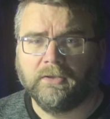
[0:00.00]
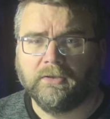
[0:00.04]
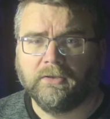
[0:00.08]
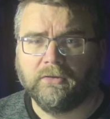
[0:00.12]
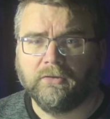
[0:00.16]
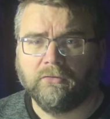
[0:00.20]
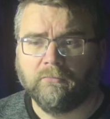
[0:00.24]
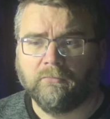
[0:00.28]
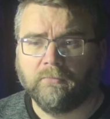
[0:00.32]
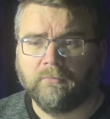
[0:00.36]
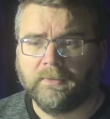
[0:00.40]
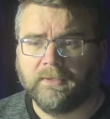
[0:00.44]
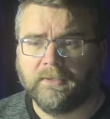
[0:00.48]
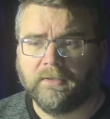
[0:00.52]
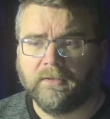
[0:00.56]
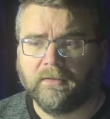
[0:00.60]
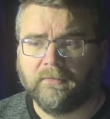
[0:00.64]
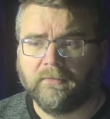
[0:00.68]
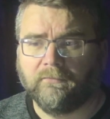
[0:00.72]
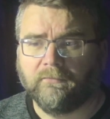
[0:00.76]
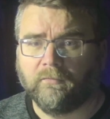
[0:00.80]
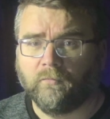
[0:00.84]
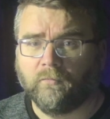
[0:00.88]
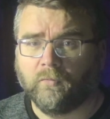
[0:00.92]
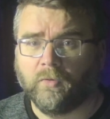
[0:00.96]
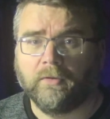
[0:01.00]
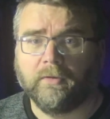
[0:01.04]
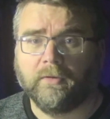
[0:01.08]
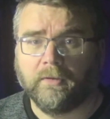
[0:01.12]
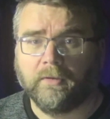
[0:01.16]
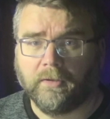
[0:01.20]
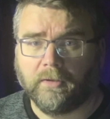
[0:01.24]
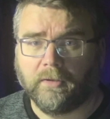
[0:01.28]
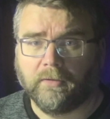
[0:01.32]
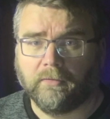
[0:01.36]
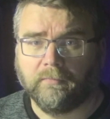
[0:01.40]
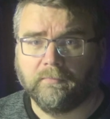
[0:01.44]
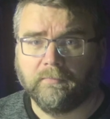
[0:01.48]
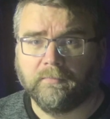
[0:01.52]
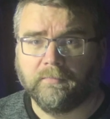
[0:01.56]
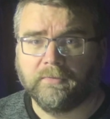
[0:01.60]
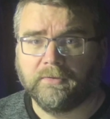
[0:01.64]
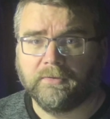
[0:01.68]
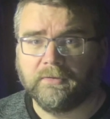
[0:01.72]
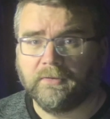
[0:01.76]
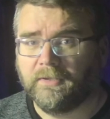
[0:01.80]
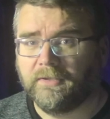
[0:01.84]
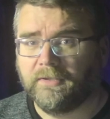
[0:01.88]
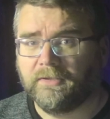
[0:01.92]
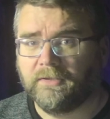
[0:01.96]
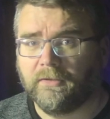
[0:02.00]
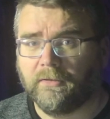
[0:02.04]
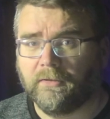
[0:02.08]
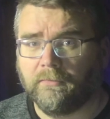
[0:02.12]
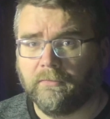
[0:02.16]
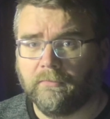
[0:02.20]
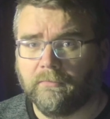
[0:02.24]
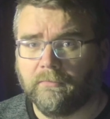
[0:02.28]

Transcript: You'll be going from where to go, so let's go.